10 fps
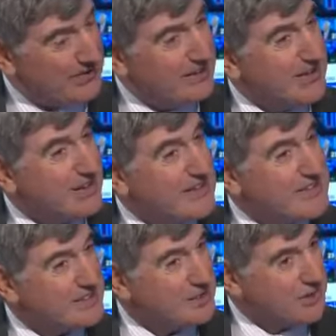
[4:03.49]
And then as
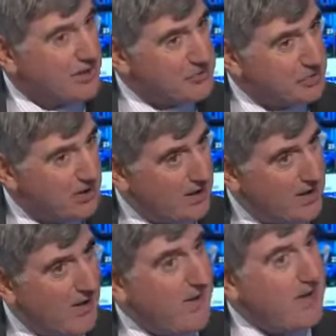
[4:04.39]
time goes by,
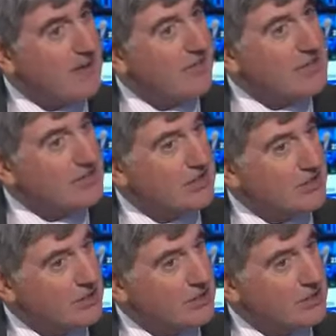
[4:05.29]
eventually,